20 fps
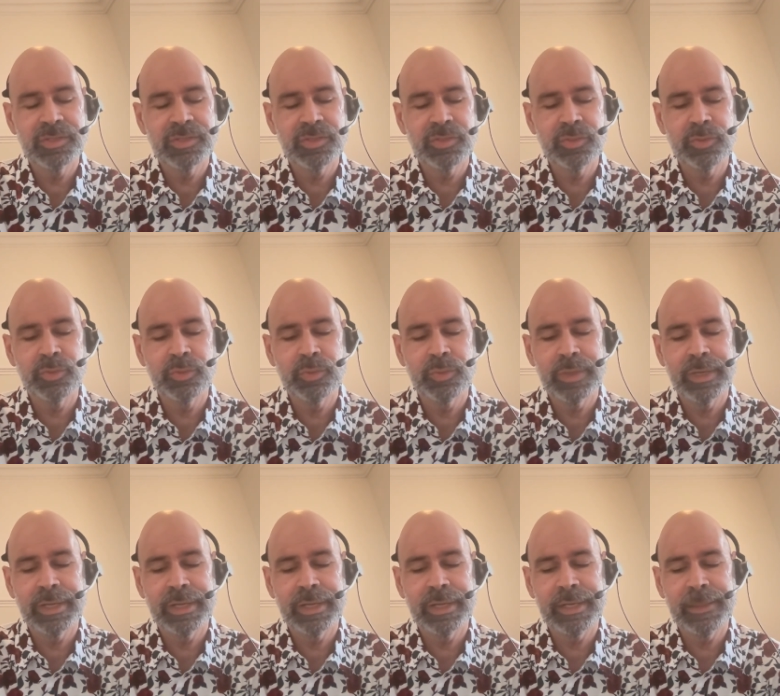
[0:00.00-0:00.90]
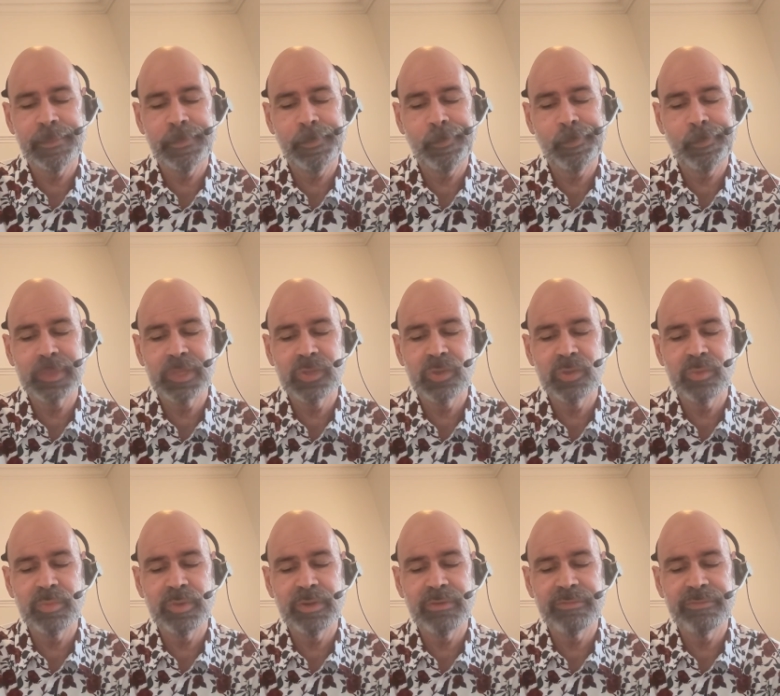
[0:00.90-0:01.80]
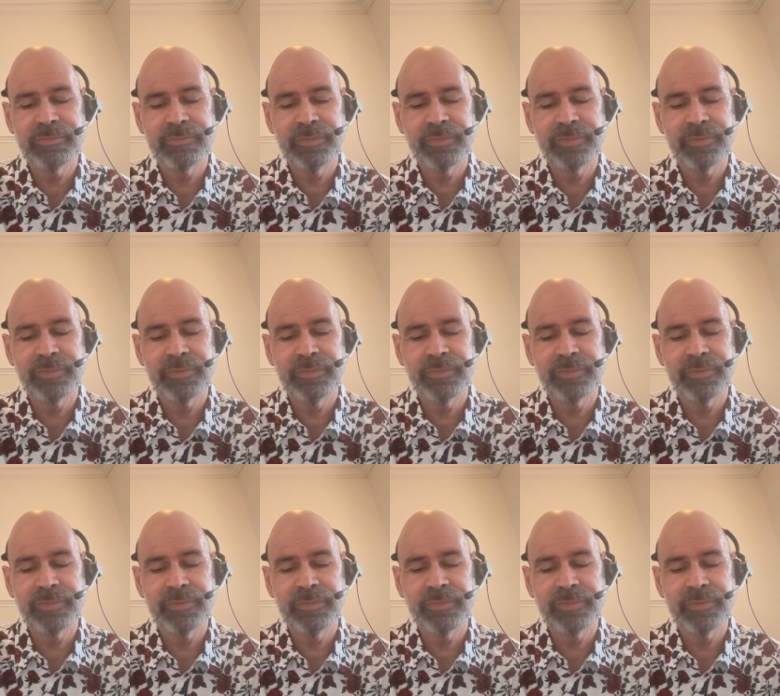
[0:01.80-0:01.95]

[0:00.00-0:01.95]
to Cuba